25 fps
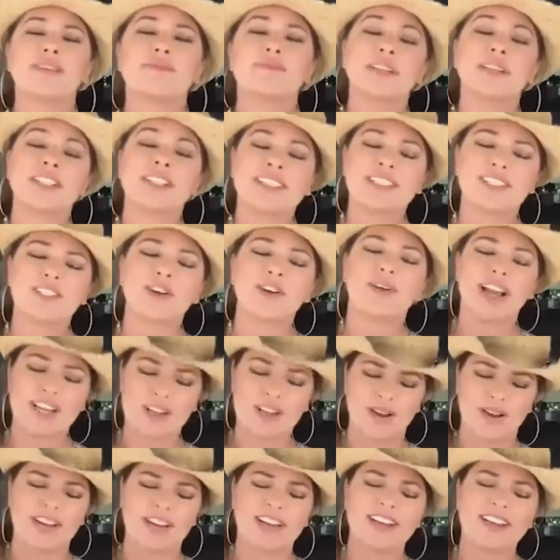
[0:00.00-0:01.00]
But so
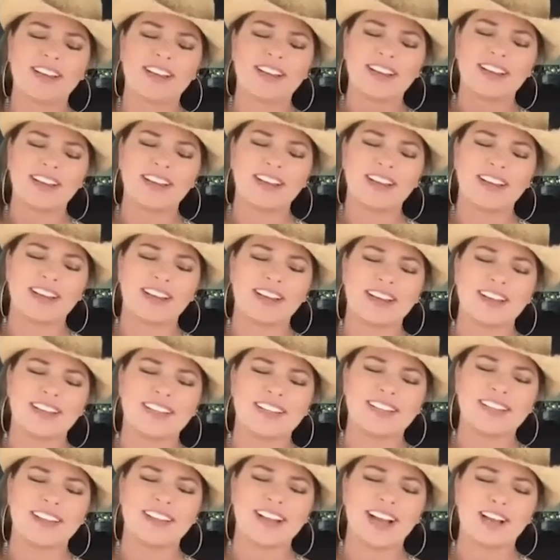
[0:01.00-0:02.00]
anyway, I
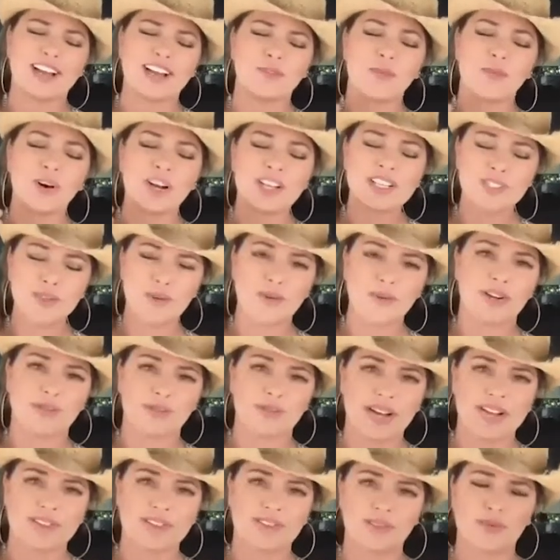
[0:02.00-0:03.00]
was going
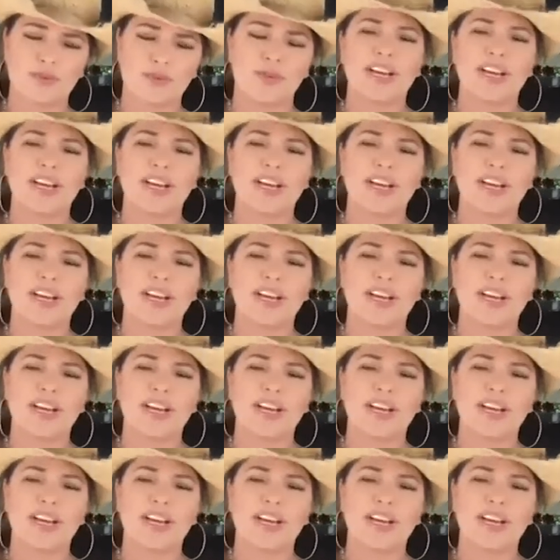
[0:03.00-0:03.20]
around to